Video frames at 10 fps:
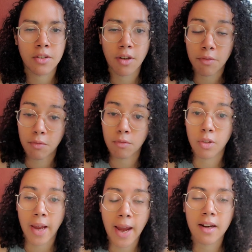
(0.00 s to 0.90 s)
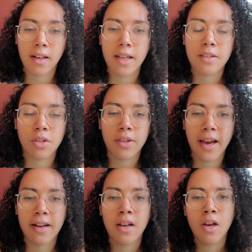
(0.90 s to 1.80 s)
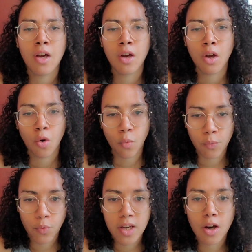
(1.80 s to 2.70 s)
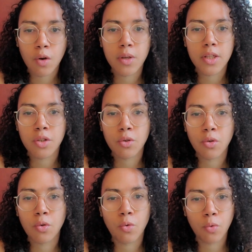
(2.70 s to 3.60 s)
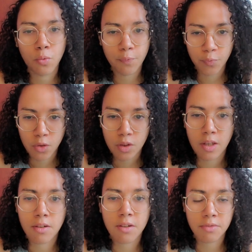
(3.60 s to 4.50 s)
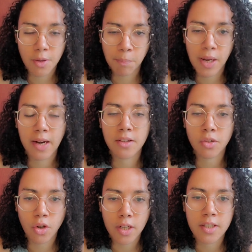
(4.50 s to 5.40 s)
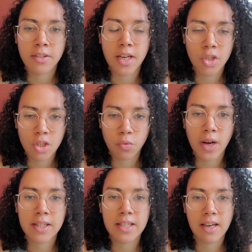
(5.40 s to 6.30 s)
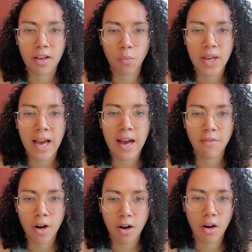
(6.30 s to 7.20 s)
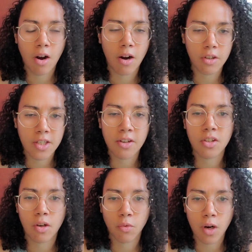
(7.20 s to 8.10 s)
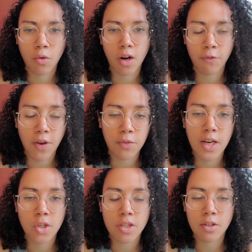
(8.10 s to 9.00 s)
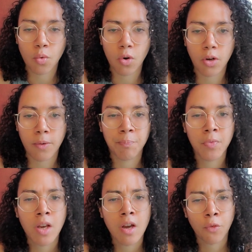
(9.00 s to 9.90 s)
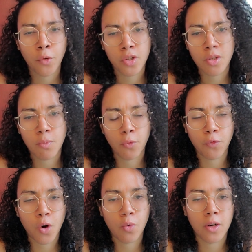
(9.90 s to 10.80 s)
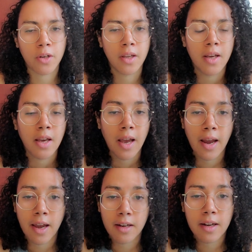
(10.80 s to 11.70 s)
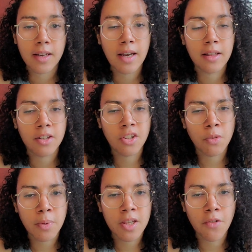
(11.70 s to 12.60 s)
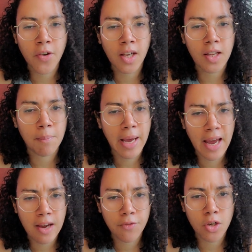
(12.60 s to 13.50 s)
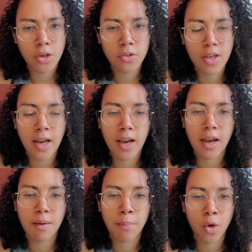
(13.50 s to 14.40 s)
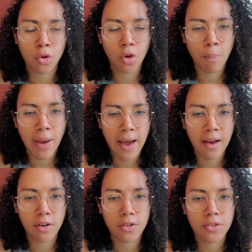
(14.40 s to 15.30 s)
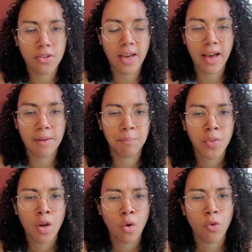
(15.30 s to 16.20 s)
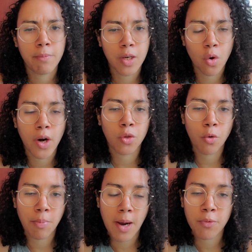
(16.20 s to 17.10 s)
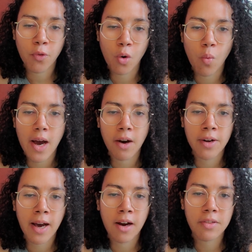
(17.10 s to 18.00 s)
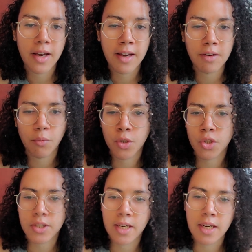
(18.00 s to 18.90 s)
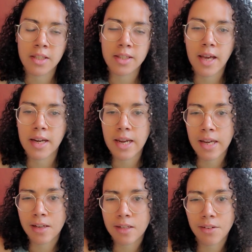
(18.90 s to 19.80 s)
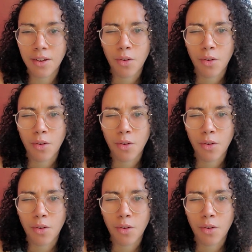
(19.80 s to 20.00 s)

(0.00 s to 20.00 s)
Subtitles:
to handle it, so that when we go into the planet starting to station direct again, we have our ducks in a row and our foundations in order for us to move forward. And again, this is specifically behaviors and personal patterns that we've been going through perhaps for a while now, that we're just getting to that end